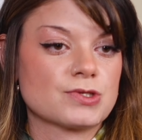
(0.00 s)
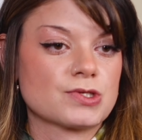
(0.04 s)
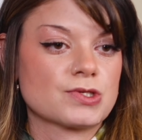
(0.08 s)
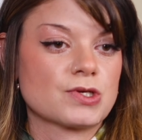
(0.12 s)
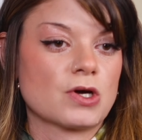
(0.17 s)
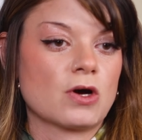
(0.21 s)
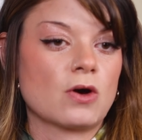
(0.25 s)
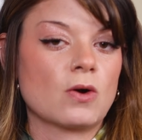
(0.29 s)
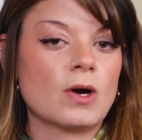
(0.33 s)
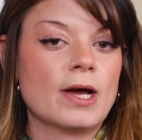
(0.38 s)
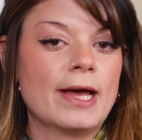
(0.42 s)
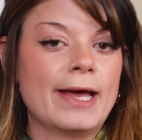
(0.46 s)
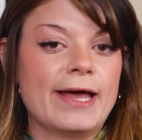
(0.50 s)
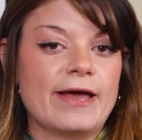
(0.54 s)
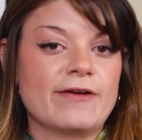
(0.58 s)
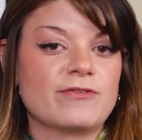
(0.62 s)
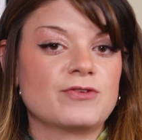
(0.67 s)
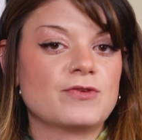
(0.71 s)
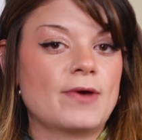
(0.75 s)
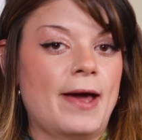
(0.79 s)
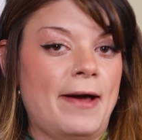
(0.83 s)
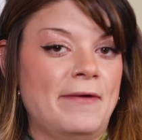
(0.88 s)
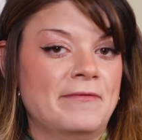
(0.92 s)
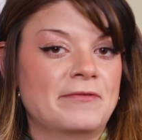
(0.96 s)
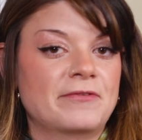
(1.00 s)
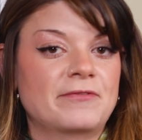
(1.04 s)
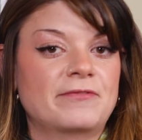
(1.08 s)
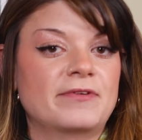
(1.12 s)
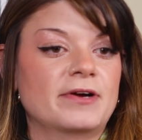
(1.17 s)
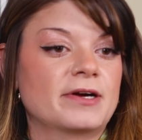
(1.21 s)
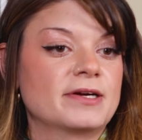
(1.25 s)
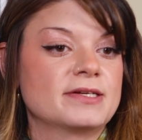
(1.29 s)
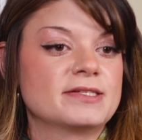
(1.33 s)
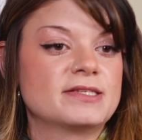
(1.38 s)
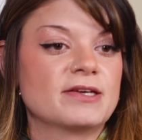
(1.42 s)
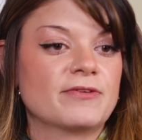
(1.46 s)
So if you have a
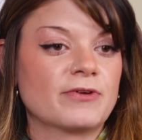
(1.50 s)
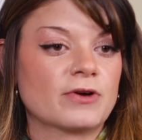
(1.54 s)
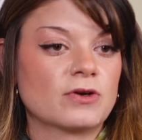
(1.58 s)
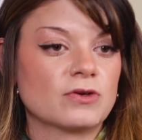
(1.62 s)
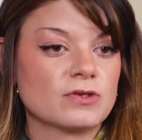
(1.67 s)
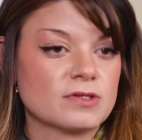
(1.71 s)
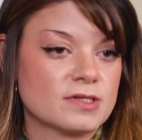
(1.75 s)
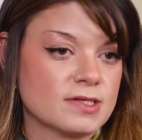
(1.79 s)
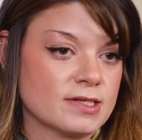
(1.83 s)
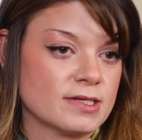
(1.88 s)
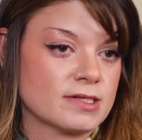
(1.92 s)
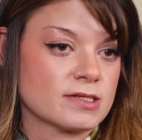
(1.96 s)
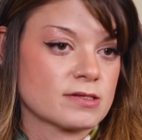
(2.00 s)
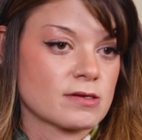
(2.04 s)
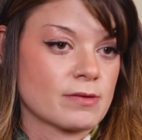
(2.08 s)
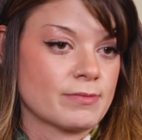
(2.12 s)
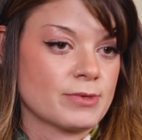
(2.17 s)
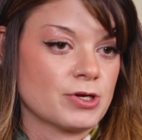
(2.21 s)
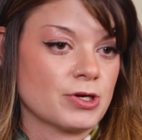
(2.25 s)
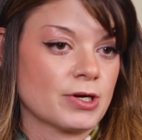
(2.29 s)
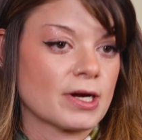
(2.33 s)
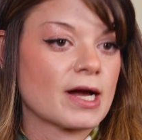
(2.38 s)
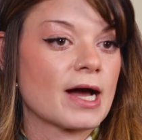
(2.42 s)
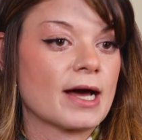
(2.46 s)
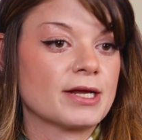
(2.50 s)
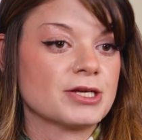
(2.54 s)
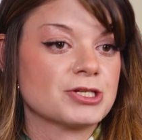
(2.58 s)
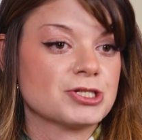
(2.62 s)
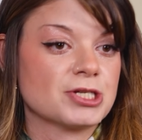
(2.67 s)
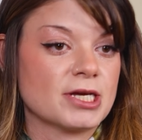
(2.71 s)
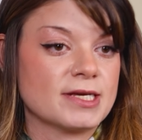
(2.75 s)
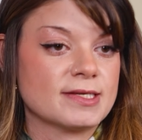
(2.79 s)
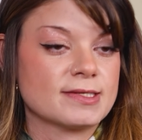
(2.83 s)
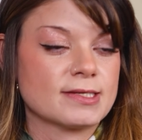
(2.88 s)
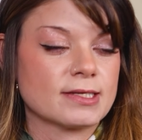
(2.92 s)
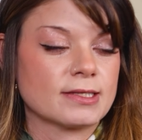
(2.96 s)
very difficult system and you're kind of
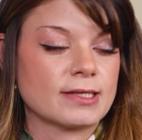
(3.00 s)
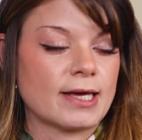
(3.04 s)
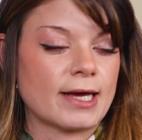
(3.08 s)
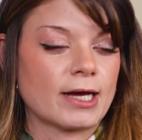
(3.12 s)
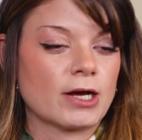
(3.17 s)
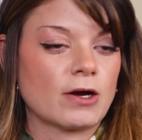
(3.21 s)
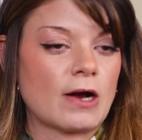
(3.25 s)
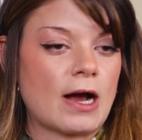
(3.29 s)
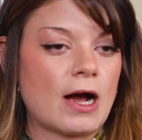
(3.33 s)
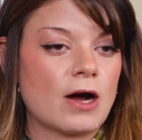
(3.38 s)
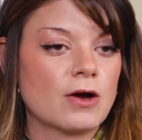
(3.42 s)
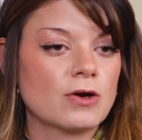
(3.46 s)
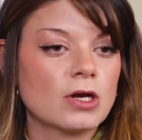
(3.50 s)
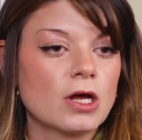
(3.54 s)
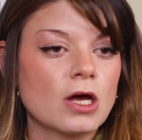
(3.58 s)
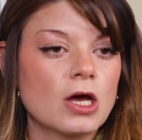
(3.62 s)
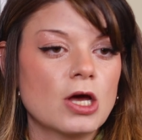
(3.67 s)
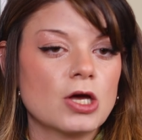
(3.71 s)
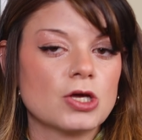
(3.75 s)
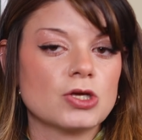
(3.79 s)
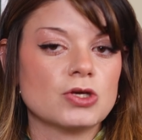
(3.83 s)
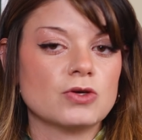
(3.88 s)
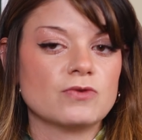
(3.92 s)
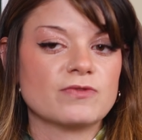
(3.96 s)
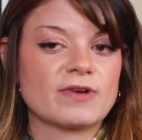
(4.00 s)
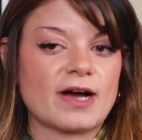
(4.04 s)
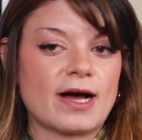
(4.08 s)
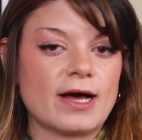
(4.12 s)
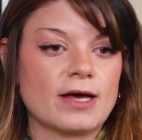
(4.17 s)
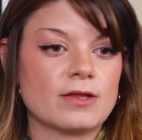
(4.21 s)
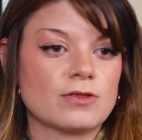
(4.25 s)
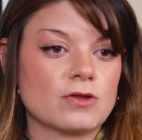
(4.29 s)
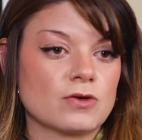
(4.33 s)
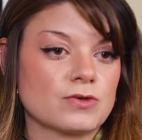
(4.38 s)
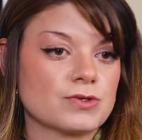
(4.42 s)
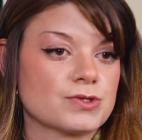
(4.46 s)
chasing that ground, you've
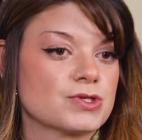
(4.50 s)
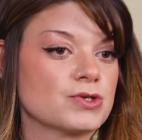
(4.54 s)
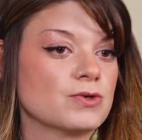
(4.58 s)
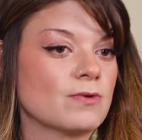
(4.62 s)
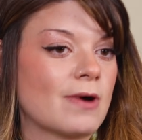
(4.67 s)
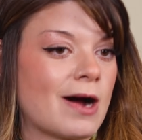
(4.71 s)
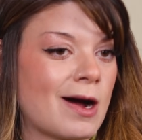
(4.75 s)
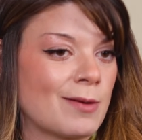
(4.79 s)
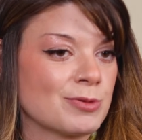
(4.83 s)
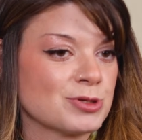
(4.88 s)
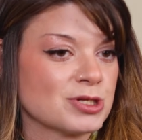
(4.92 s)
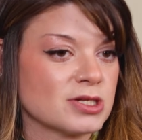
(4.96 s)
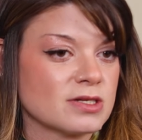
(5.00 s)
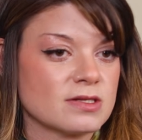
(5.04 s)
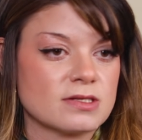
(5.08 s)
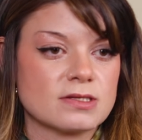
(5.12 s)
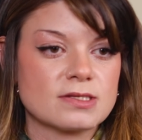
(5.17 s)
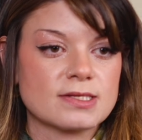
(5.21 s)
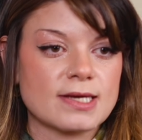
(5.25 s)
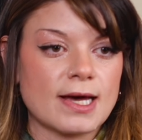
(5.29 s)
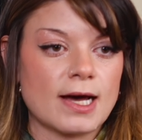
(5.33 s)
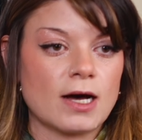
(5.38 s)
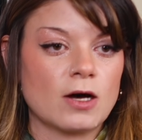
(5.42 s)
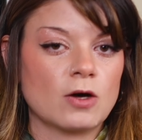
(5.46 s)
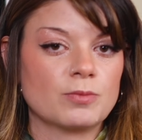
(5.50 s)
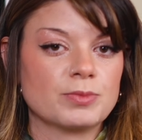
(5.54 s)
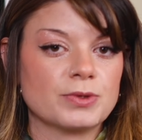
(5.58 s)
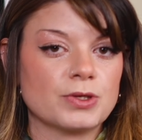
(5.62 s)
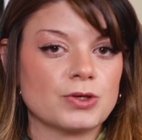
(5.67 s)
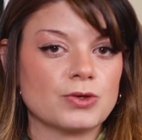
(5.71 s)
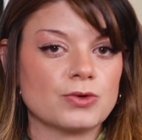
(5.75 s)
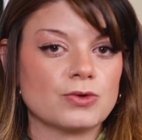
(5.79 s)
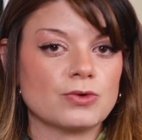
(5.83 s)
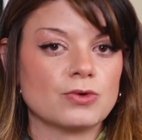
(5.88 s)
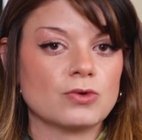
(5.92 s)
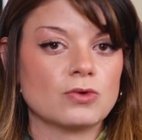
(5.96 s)
got those two options to help
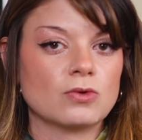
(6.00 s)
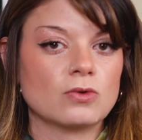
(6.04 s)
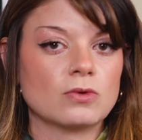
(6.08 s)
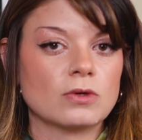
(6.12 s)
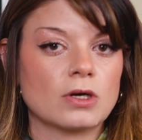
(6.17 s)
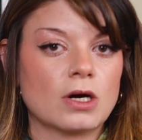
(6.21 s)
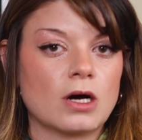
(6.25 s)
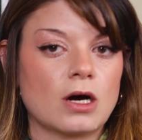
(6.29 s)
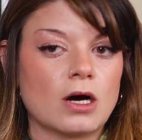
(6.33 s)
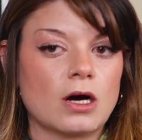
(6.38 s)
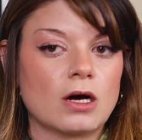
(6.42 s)
you,